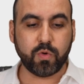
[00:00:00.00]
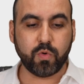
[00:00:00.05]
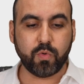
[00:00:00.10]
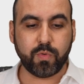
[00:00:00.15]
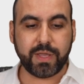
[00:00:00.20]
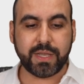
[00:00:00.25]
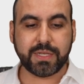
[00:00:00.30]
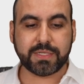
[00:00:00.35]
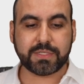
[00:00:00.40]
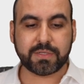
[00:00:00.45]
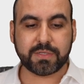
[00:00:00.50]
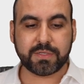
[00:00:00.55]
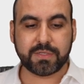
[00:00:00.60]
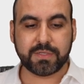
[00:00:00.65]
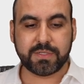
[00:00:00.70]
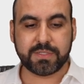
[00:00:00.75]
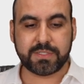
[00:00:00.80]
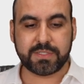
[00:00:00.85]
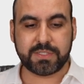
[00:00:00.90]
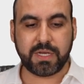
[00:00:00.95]
Whois,
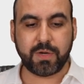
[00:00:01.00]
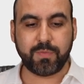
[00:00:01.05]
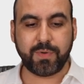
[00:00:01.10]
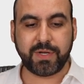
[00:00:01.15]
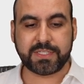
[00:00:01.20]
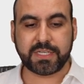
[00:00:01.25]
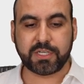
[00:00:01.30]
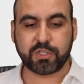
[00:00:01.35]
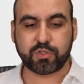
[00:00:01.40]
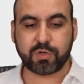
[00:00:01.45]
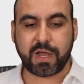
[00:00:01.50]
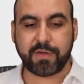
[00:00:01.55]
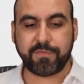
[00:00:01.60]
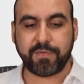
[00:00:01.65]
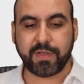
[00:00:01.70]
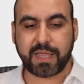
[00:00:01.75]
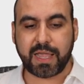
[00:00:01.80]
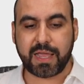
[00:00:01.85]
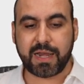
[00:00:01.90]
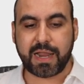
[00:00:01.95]
series and
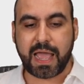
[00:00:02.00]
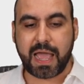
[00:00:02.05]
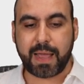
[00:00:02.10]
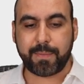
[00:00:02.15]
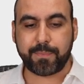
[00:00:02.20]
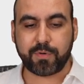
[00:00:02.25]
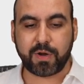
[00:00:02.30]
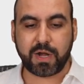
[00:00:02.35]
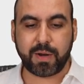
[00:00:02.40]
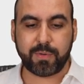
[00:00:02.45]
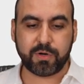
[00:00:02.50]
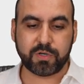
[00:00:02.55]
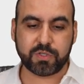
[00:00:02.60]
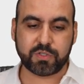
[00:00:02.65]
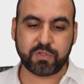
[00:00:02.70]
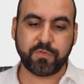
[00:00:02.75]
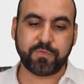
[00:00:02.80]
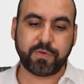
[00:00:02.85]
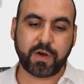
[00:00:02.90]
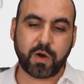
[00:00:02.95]
traffic and add parameters
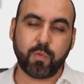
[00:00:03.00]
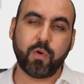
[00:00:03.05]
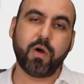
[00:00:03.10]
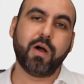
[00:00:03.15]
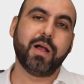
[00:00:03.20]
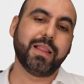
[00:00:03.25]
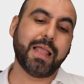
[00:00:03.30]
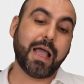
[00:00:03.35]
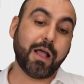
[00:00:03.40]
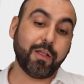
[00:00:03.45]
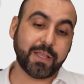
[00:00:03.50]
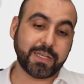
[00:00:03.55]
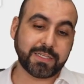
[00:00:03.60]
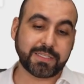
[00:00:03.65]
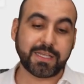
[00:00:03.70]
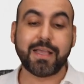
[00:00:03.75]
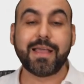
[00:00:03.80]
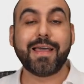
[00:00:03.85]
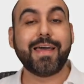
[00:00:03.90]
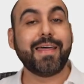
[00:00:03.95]
to firewall allow
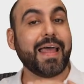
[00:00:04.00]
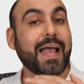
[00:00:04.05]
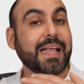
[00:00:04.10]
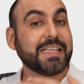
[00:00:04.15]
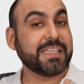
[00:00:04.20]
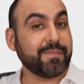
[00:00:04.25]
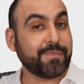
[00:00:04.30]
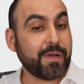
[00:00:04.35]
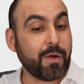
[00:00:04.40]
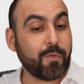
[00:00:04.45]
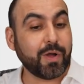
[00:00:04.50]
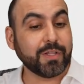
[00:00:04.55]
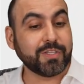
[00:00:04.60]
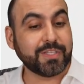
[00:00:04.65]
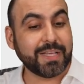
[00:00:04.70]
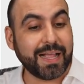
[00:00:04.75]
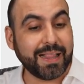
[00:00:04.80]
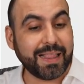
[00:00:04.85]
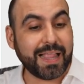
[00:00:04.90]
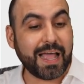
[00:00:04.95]
list, as if I want
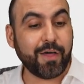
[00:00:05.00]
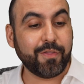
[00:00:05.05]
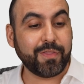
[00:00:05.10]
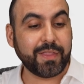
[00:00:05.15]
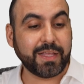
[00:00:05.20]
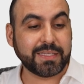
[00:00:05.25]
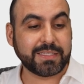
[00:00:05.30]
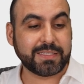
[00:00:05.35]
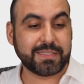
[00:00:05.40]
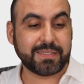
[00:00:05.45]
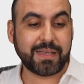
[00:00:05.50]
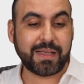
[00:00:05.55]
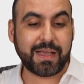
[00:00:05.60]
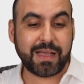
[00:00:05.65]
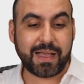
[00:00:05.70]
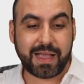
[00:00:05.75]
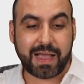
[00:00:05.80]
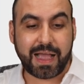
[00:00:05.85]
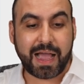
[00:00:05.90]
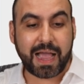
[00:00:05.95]
to allow this
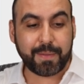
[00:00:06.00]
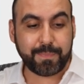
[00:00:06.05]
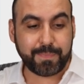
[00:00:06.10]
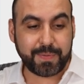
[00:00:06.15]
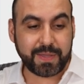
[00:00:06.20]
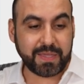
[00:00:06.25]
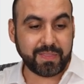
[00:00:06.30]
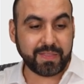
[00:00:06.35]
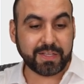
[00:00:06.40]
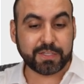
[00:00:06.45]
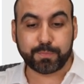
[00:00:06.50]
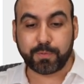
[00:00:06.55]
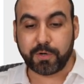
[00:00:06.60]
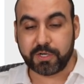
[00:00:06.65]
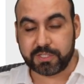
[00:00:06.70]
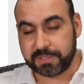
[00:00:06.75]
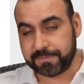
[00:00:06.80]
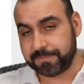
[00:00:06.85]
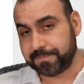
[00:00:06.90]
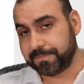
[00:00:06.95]
IP, this
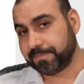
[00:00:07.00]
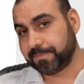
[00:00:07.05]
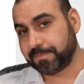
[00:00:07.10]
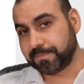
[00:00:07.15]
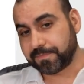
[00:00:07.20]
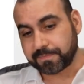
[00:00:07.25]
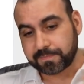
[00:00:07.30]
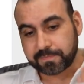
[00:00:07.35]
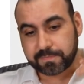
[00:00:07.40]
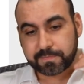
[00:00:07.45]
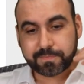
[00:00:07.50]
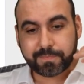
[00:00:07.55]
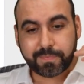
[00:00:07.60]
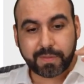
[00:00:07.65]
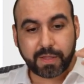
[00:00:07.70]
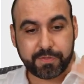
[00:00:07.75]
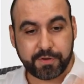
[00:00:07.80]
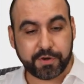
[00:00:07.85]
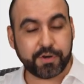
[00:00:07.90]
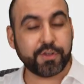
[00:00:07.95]
person.
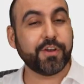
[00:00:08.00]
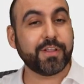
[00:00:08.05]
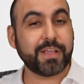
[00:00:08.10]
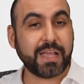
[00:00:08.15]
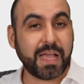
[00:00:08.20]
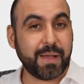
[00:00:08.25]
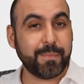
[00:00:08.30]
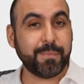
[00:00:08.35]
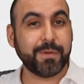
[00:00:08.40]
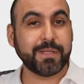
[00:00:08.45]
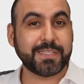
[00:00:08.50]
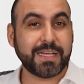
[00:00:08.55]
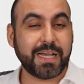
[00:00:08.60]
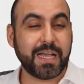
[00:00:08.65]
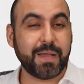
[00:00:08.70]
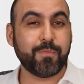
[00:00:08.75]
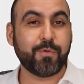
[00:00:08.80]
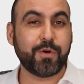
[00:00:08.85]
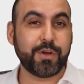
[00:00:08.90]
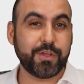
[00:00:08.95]
There could come a
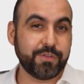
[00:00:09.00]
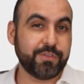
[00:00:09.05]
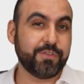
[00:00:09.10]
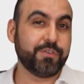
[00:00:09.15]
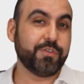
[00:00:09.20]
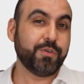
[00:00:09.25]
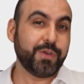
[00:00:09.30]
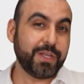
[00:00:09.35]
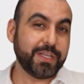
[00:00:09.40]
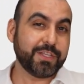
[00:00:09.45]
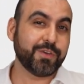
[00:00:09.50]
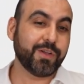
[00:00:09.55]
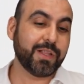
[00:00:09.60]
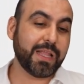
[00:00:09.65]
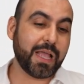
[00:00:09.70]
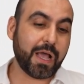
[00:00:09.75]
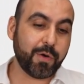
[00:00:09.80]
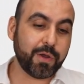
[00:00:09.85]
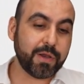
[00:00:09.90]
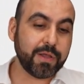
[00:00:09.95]
time where you do need to
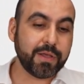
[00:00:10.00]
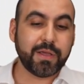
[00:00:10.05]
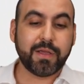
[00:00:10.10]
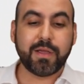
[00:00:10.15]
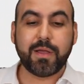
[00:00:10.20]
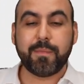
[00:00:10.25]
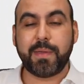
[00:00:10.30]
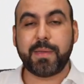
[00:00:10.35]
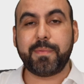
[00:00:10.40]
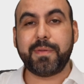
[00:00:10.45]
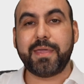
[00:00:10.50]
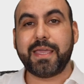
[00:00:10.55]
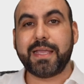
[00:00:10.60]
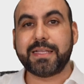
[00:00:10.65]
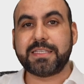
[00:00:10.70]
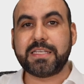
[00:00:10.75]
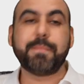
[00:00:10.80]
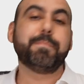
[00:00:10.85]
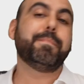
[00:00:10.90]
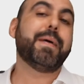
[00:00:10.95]
allow it. Maybe
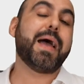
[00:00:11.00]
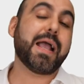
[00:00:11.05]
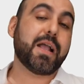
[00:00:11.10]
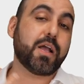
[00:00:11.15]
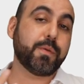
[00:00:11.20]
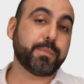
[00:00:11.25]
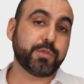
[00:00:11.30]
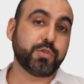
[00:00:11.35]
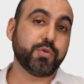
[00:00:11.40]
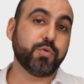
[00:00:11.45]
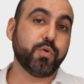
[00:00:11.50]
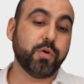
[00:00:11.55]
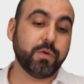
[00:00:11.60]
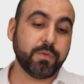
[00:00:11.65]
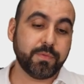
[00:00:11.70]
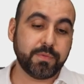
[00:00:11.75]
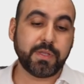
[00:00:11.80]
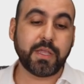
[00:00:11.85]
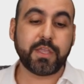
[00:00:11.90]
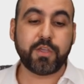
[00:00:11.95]
it's a backup
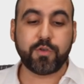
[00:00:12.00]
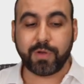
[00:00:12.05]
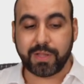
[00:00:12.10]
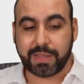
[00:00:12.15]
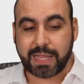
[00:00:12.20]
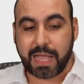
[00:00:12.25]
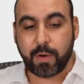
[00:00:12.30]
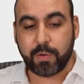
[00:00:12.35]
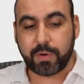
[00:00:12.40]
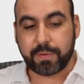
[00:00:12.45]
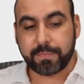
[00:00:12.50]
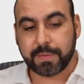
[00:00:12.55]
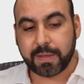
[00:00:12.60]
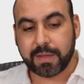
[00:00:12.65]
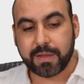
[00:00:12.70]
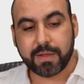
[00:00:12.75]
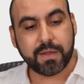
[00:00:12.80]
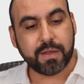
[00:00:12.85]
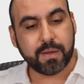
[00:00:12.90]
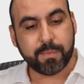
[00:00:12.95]
tool and you allow it.
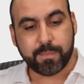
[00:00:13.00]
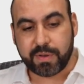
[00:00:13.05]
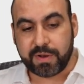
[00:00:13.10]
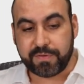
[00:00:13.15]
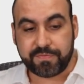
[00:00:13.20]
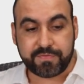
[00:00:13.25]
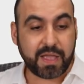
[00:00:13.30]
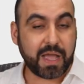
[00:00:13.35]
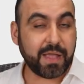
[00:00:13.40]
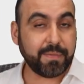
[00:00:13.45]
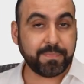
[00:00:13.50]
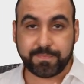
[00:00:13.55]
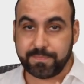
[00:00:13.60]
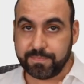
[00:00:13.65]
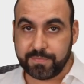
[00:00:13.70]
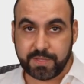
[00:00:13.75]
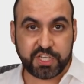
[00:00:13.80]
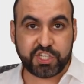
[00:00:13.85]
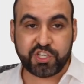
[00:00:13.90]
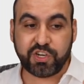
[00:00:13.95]
But if not,
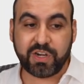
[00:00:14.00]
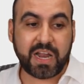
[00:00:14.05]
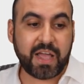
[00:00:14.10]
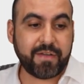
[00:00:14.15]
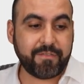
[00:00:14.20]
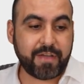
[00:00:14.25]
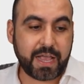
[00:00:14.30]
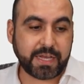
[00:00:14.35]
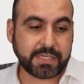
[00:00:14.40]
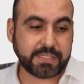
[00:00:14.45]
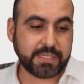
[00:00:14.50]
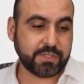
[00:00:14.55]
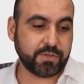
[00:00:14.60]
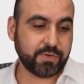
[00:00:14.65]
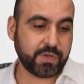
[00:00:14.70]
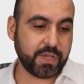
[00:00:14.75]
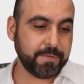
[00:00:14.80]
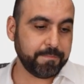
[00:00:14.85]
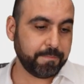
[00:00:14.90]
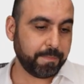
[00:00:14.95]
they shouldn't have access,
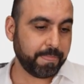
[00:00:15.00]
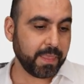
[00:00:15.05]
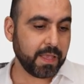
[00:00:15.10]
okay?